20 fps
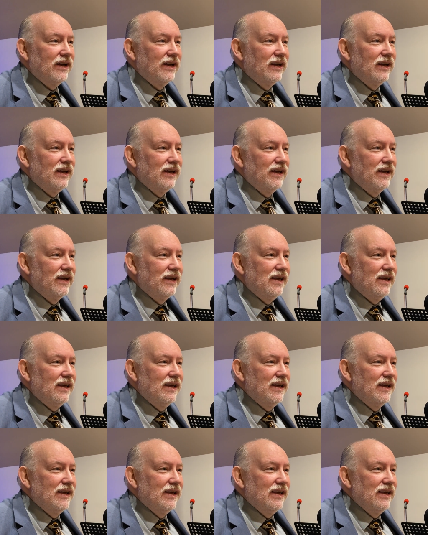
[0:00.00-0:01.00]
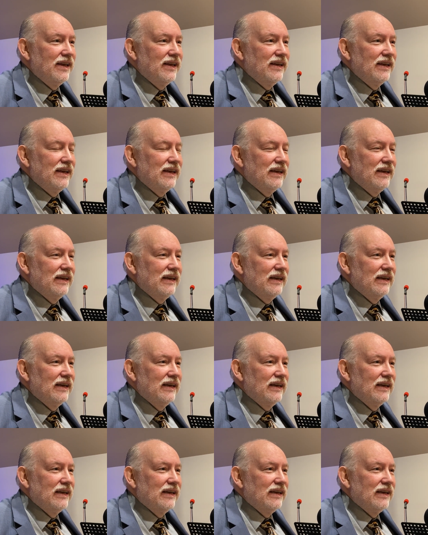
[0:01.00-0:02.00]

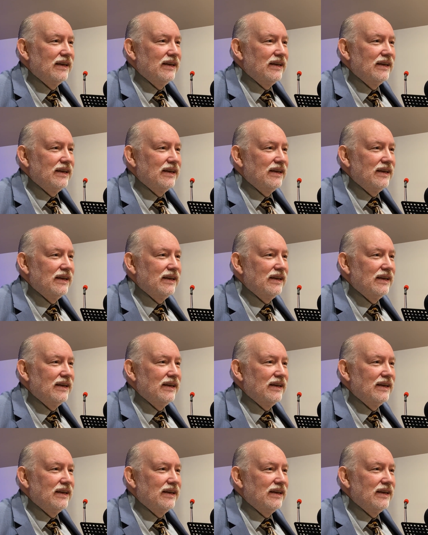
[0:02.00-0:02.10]
(no one is talking)